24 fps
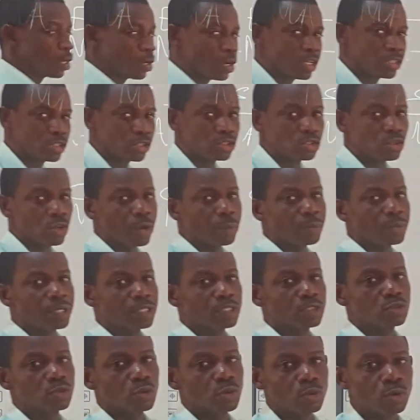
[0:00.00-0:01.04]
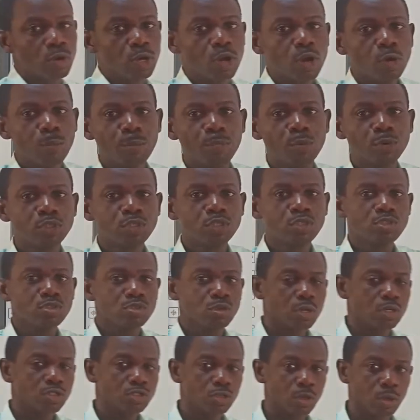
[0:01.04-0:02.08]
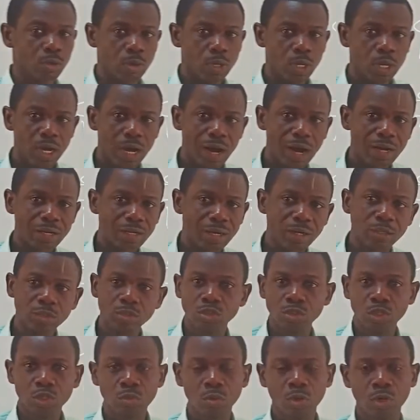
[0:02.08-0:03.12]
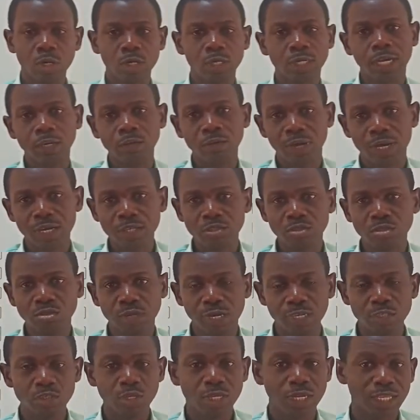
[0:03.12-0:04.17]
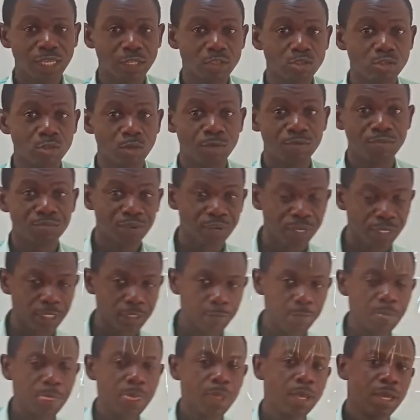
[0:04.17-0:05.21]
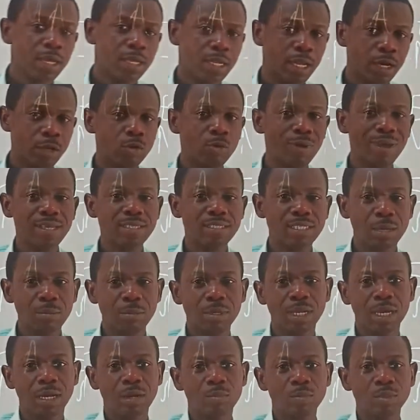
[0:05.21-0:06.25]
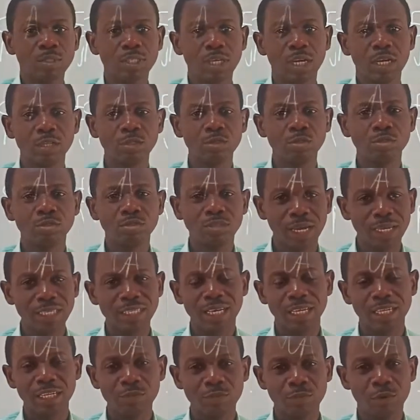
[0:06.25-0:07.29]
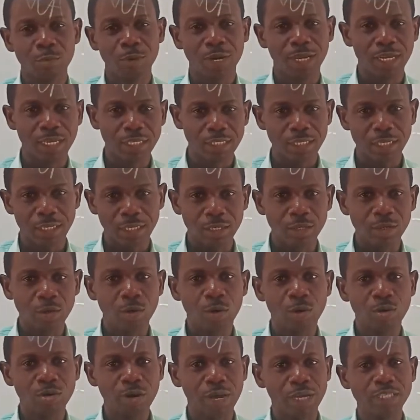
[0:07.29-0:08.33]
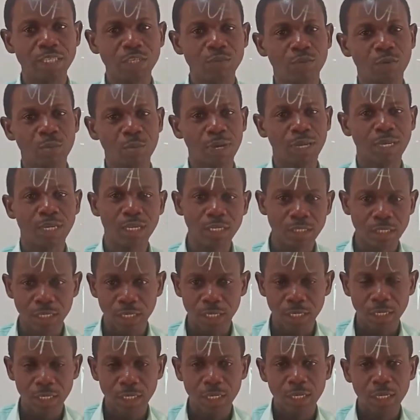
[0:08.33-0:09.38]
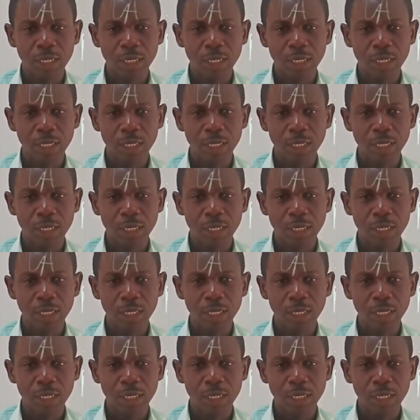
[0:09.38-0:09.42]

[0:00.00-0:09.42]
Organization is your ability to put structure around your work. Now you're asked to write a letter to your friend. Now no examiner will tell you write an informal letter or write a formal letter.